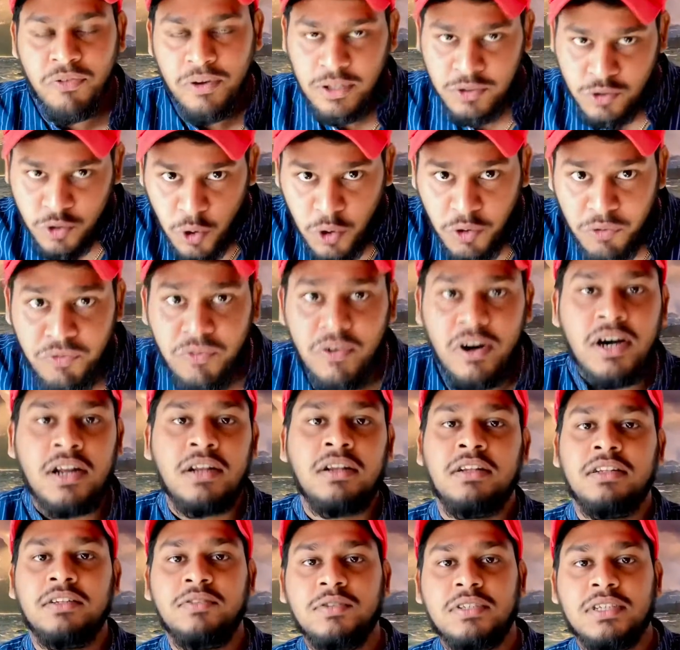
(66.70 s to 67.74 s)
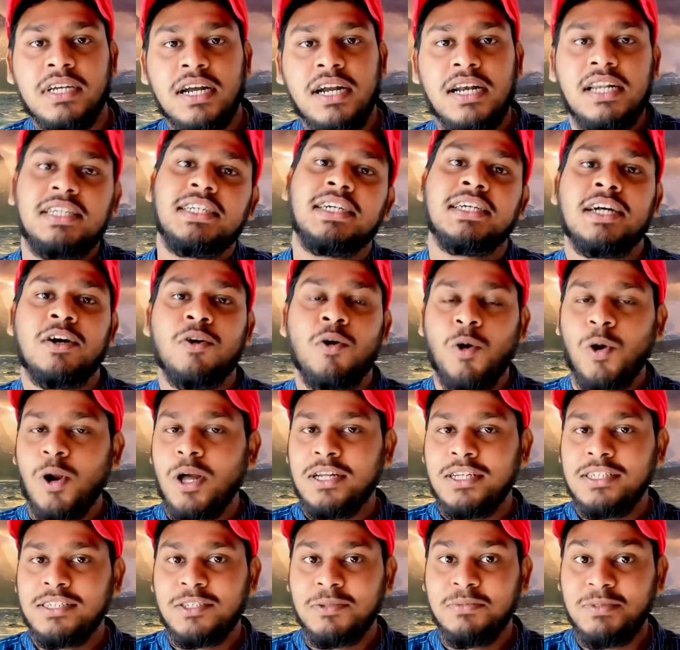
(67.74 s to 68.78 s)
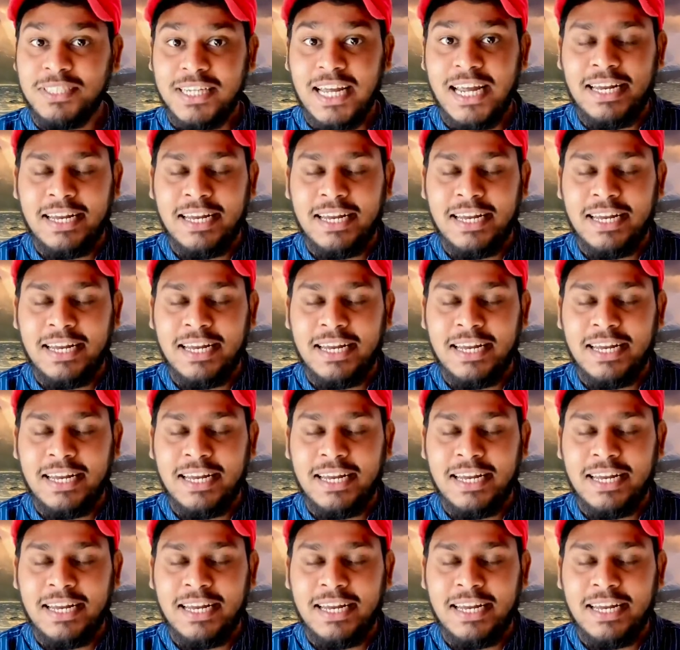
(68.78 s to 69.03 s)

So far, the colleges and state.